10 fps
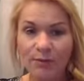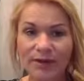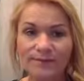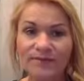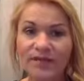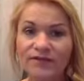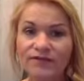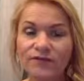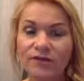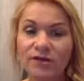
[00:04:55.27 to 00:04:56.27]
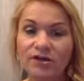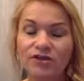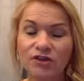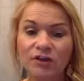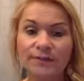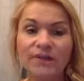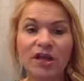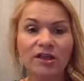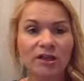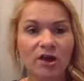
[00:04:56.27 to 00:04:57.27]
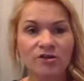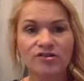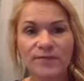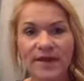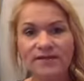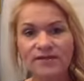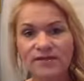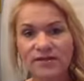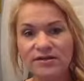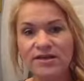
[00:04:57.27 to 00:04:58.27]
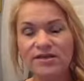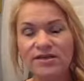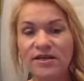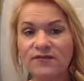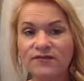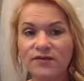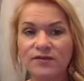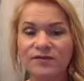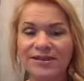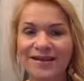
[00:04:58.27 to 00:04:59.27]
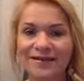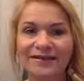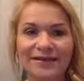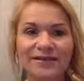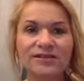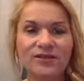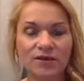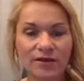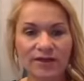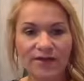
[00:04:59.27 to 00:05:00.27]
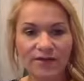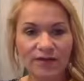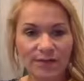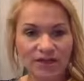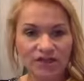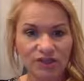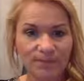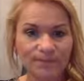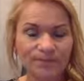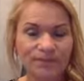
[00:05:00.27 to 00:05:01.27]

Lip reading: But even for the long term, large amounts of dairy-containing foods can lead to chronic inflammation.